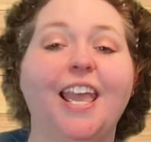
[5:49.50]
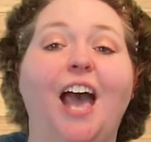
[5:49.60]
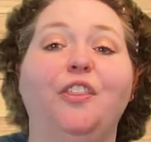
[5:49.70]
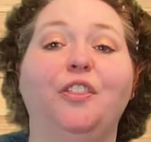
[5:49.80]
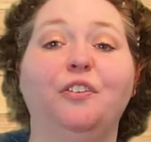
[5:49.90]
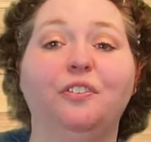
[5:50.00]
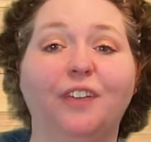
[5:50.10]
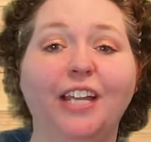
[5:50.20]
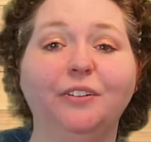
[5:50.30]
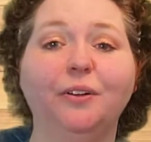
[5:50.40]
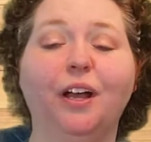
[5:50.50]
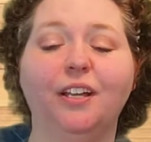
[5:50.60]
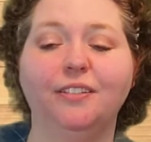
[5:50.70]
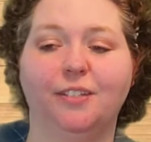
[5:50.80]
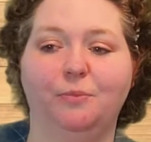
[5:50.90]
And then the final
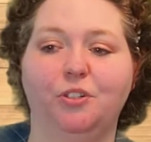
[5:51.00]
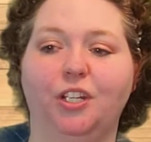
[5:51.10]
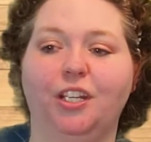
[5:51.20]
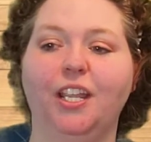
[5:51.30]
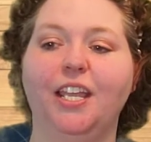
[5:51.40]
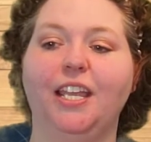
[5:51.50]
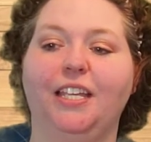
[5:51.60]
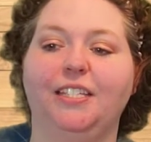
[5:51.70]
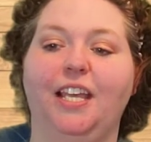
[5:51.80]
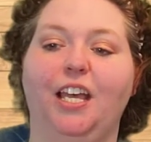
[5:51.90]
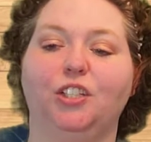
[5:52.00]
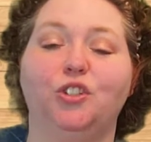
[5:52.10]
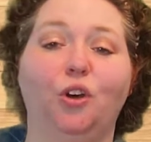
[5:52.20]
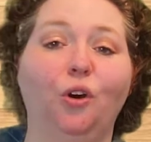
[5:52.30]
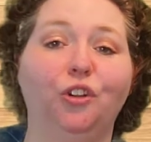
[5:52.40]
assumption is that
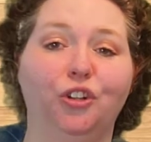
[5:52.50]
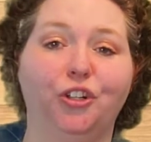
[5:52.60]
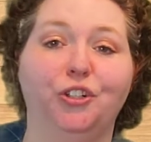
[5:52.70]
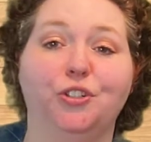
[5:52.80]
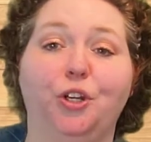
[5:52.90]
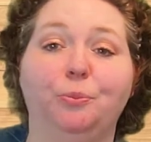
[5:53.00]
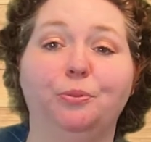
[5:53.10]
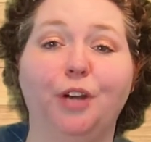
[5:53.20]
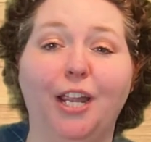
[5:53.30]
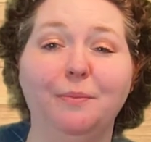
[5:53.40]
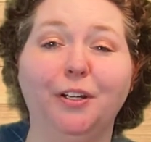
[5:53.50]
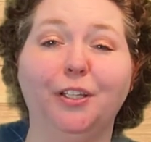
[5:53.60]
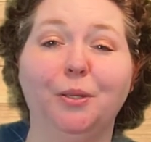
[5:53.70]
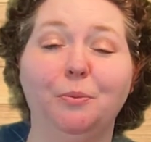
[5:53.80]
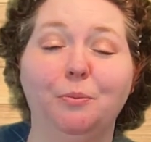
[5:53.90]
adult learners are
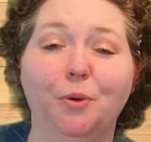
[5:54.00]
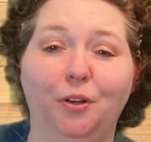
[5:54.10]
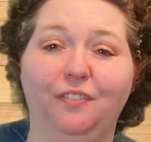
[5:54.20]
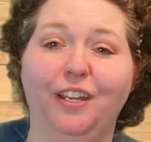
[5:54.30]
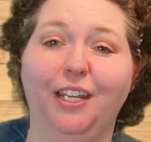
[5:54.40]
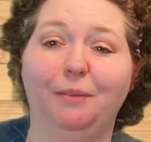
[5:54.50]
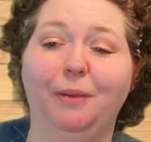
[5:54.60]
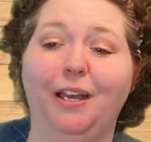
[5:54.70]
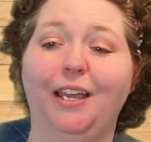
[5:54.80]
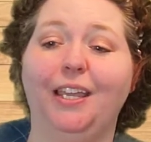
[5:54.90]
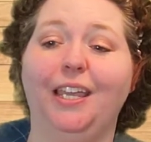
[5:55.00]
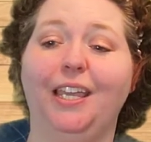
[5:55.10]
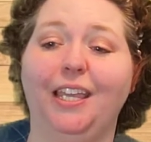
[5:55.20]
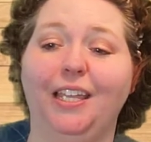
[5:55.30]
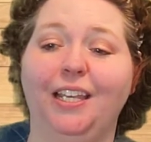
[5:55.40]
primarily motivated by
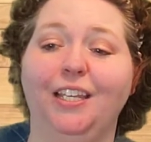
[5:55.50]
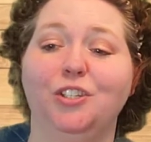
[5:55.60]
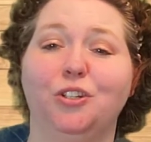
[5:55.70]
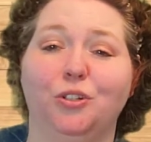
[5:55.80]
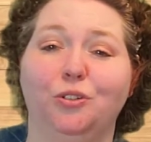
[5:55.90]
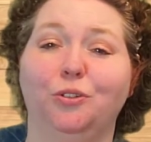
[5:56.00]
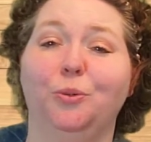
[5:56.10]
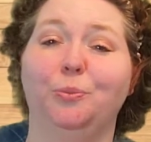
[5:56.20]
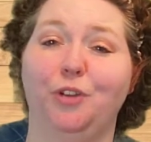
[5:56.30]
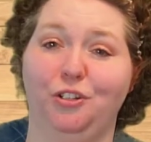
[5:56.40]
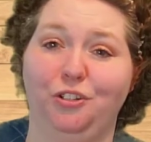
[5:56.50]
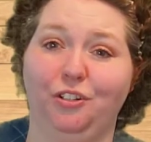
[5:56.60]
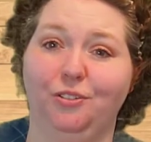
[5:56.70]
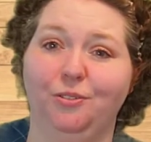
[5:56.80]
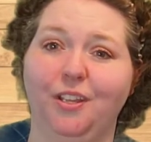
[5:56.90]
internal
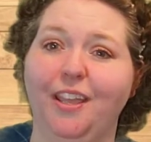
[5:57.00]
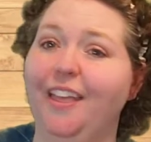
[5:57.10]
pressures.